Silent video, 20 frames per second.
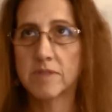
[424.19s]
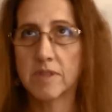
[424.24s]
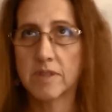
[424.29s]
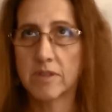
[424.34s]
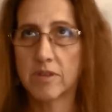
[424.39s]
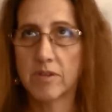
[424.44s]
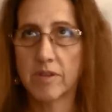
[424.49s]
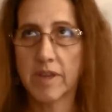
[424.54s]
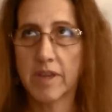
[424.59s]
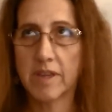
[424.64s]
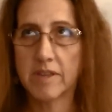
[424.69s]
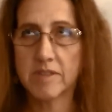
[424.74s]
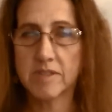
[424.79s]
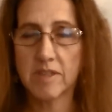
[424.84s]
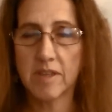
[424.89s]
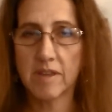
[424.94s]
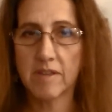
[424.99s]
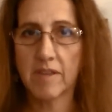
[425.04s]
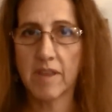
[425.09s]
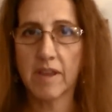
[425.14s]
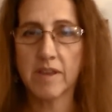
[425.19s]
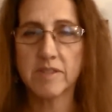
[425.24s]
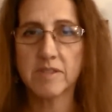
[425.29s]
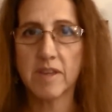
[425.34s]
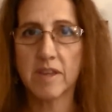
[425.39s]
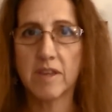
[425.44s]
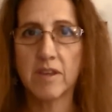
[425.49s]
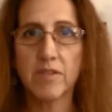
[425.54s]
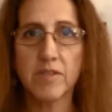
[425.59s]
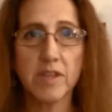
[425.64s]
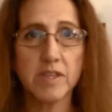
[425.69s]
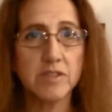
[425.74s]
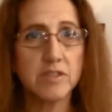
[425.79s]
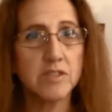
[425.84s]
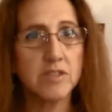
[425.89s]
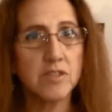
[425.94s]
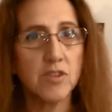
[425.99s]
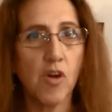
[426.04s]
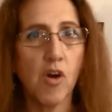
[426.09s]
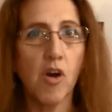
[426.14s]
I know I hate saying that because I hear that
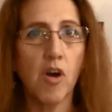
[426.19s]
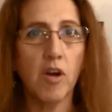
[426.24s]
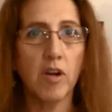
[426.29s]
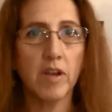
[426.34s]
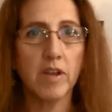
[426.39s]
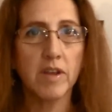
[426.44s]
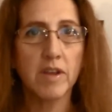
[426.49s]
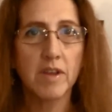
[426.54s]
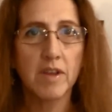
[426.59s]
song